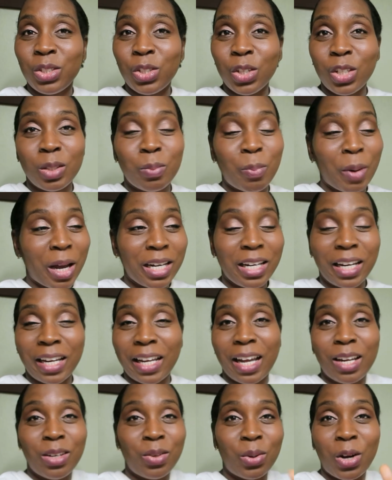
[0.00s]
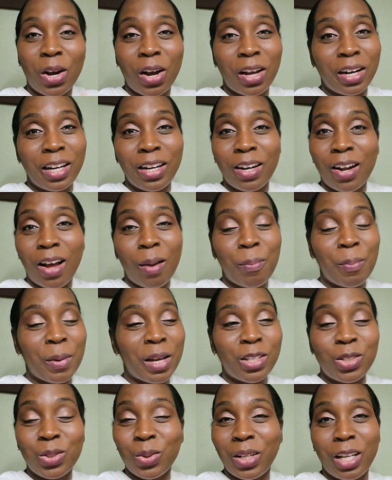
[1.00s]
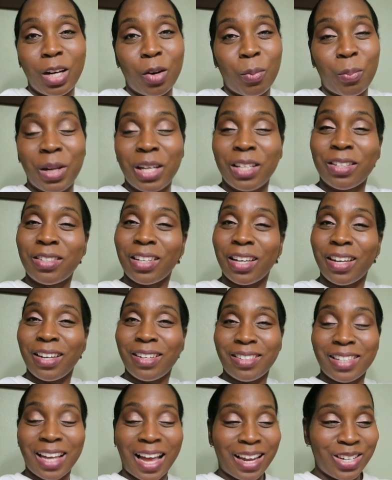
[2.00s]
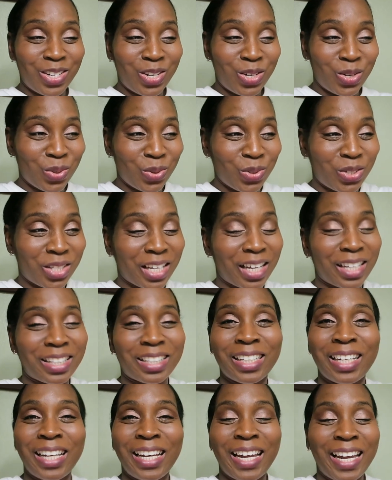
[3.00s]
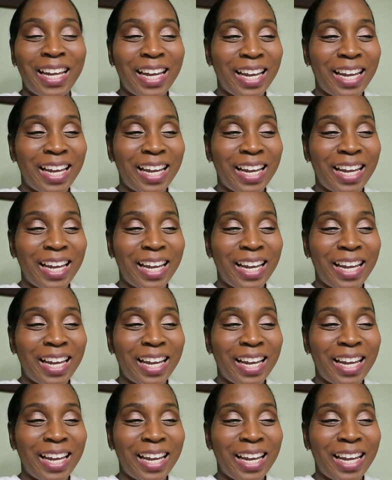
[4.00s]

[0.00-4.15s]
Just buy the candle, cut it up into little pieces, and use it